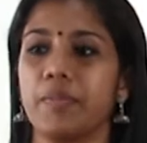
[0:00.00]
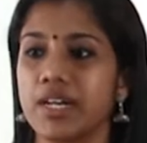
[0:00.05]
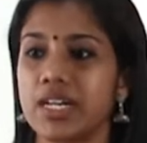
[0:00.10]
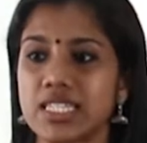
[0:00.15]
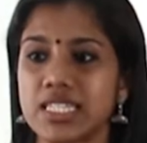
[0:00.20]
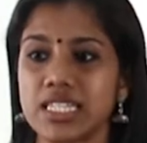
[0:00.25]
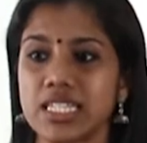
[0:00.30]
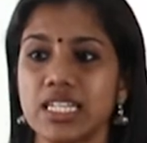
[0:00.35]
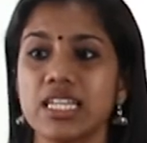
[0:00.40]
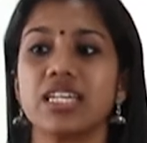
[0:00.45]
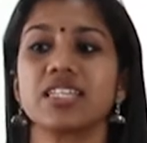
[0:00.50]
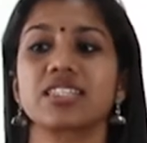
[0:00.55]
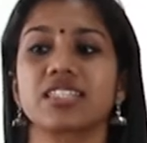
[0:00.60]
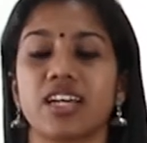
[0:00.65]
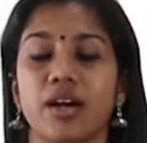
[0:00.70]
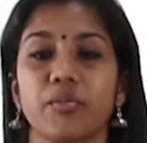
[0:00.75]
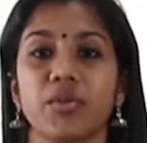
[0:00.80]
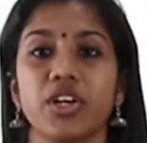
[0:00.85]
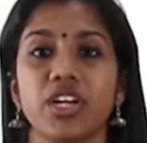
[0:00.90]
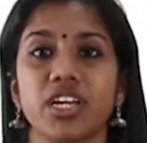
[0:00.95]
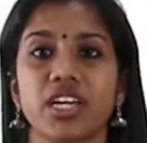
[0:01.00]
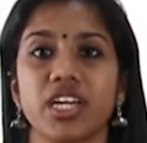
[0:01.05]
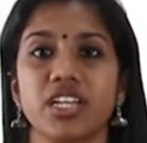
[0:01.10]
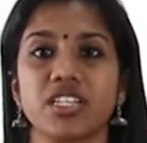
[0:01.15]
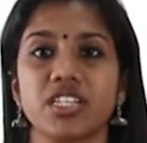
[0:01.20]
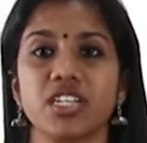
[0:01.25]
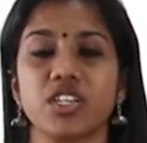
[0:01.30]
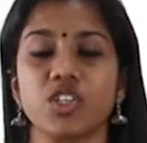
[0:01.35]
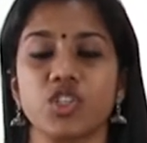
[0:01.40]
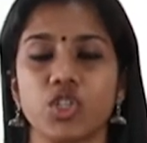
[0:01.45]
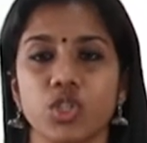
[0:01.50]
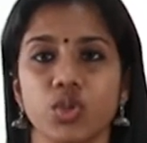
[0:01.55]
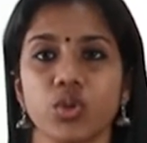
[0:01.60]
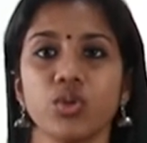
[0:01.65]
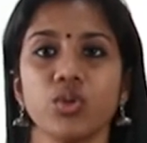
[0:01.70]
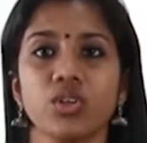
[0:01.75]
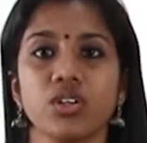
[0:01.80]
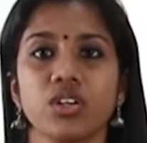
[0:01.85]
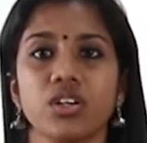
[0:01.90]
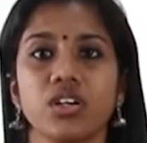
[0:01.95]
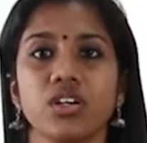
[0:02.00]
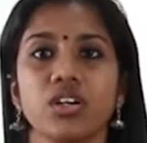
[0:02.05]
person is communicating to